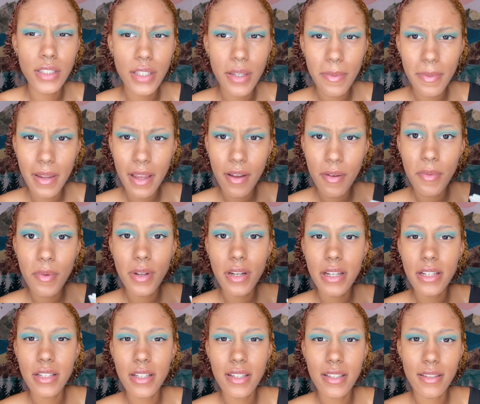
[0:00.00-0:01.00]
So now I'm gonna
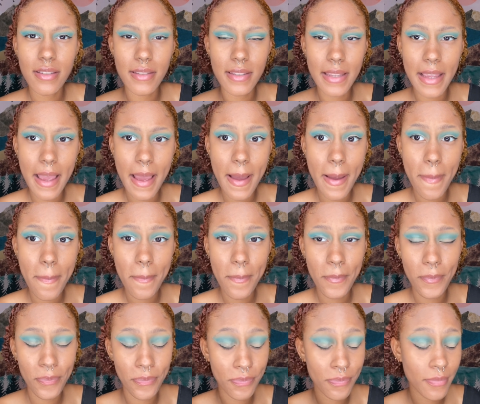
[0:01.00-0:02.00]
just dab
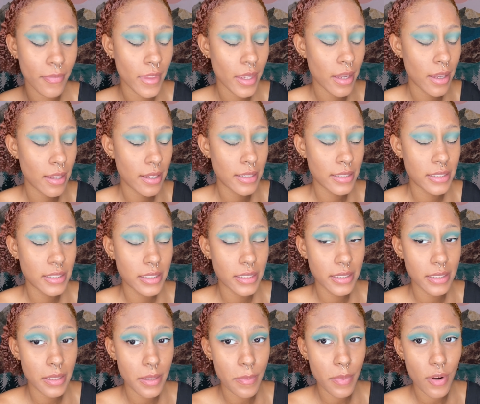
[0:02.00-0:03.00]

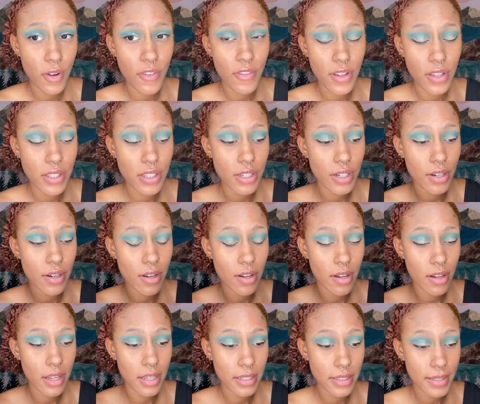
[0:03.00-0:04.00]
the Pro Filter
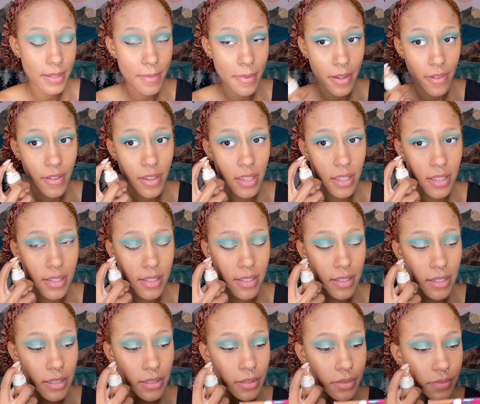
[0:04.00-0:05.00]
onto my face
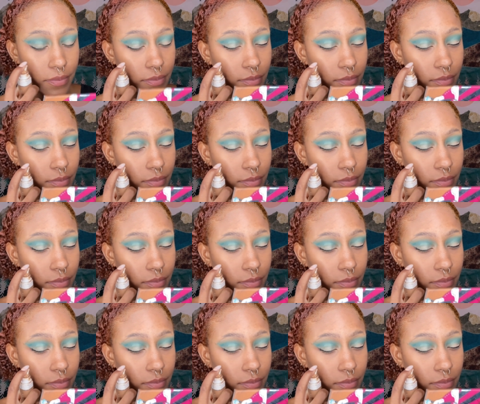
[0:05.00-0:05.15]
now.